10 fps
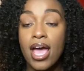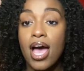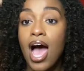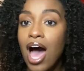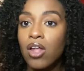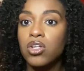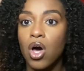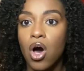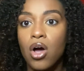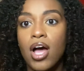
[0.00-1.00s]
how
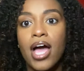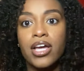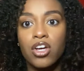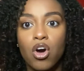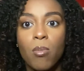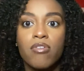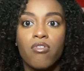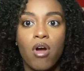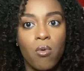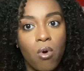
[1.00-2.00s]
long I go
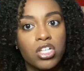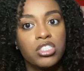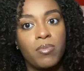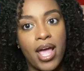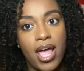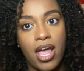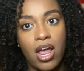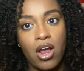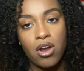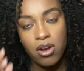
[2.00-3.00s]
before I wash my
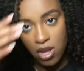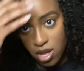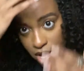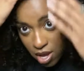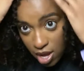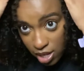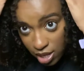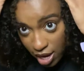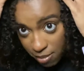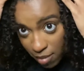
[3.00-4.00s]
hair, and
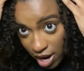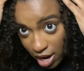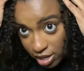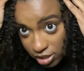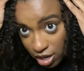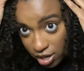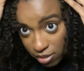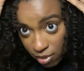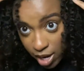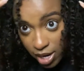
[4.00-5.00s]
like, my hair is dirty
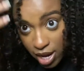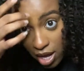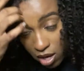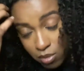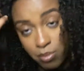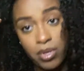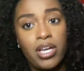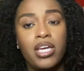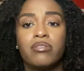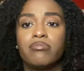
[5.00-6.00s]
right now,
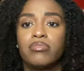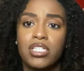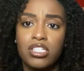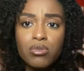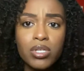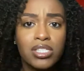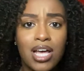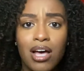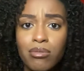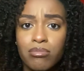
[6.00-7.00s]
but this twist
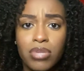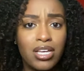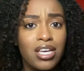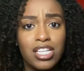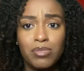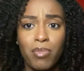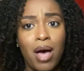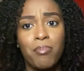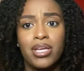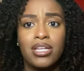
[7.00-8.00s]
out is
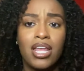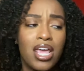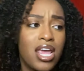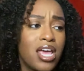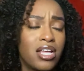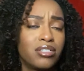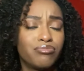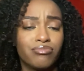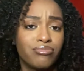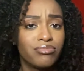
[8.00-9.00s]
popping, and
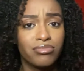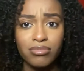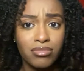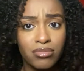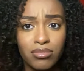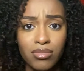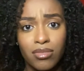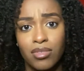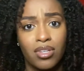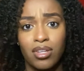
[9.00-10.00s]

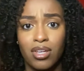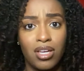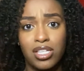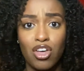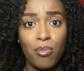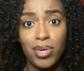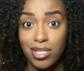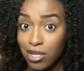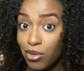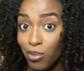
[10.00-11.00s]
it's gonna be
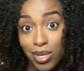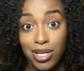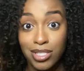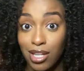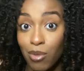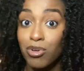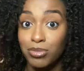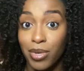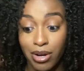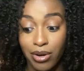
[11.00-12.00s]
another week until I wash
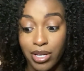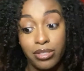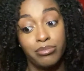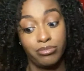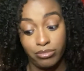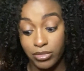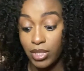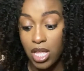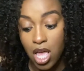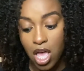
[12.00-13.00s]
my hair again.
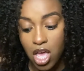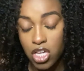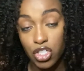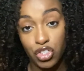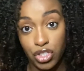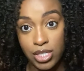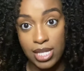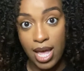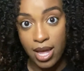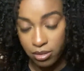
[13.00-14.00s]
Just
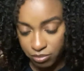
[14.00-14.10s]
saying.